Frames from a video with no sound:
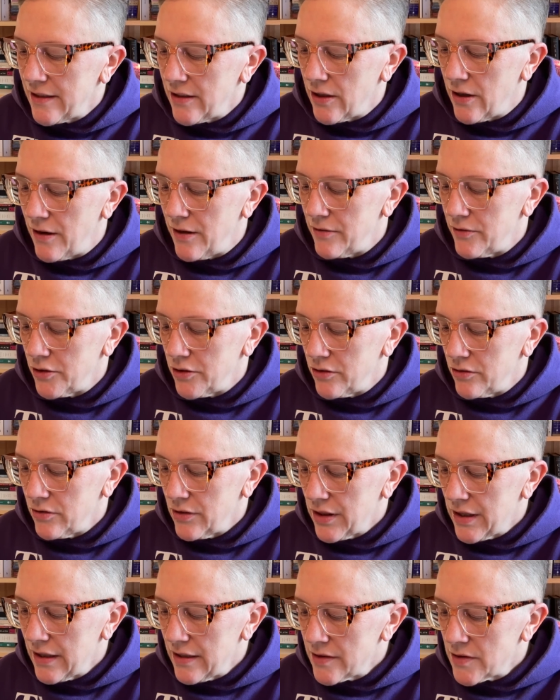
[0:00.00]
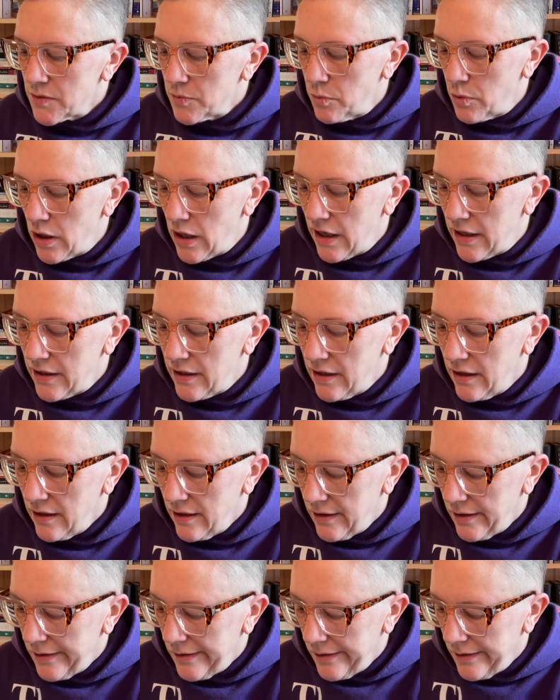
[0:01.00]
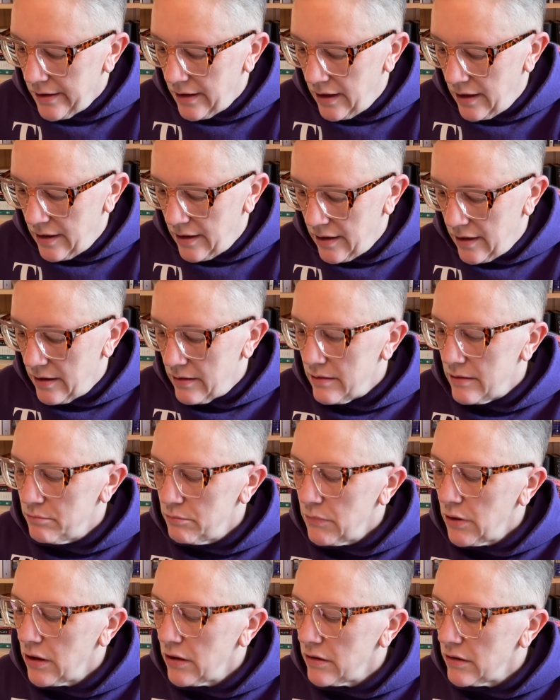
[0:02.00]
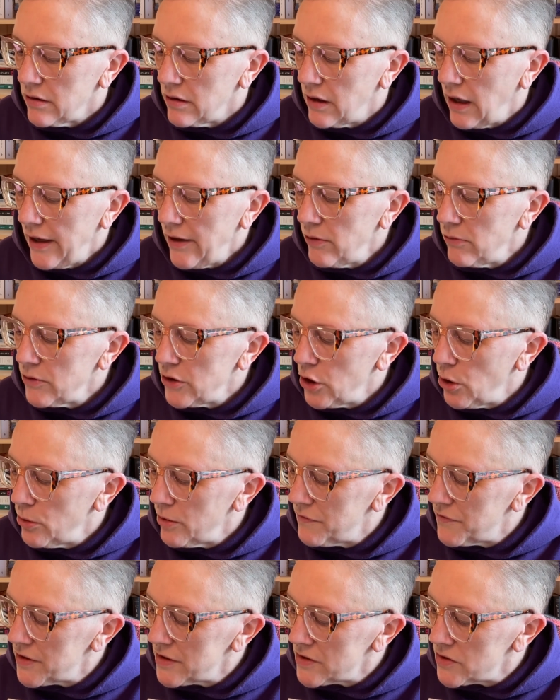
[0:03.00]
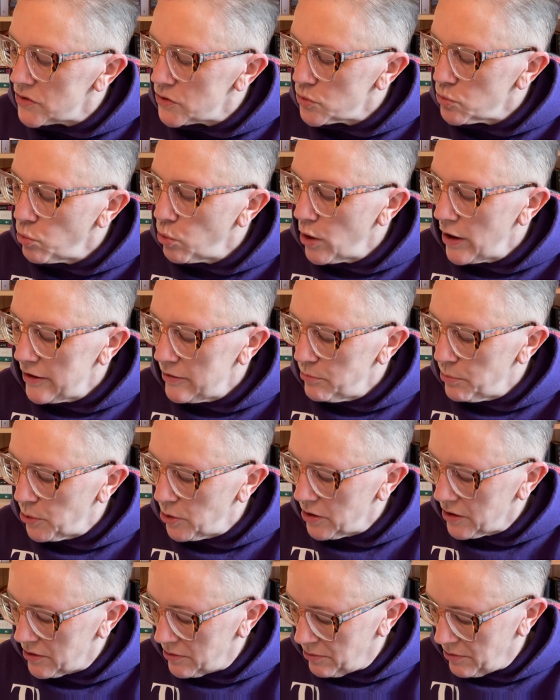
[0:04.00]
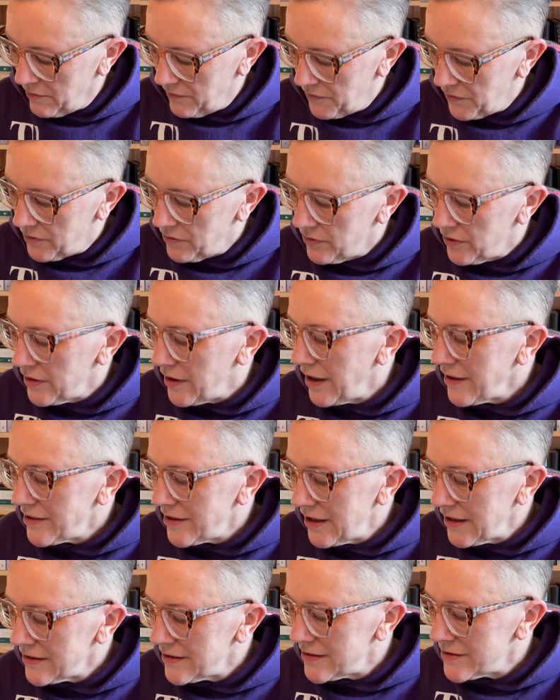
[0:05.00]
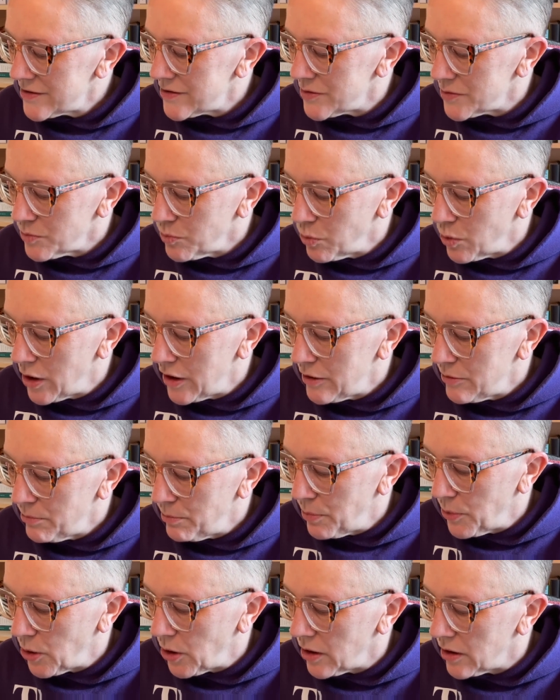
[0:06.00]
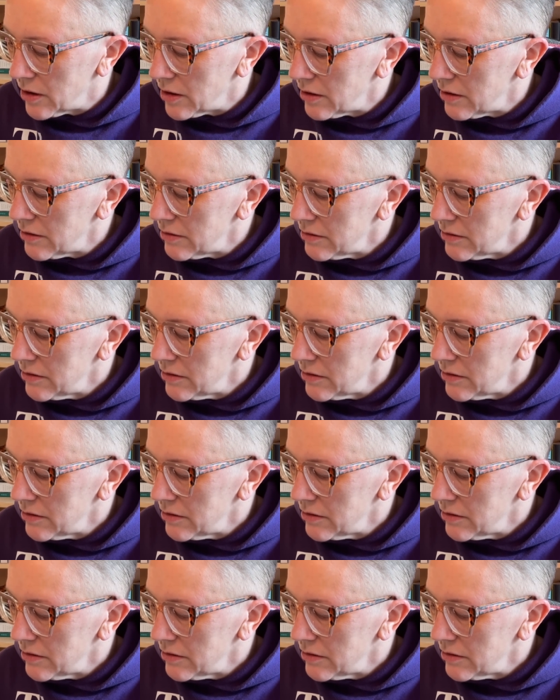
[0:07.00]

novel. This one, I don't know if this is one book or if I think this is one book.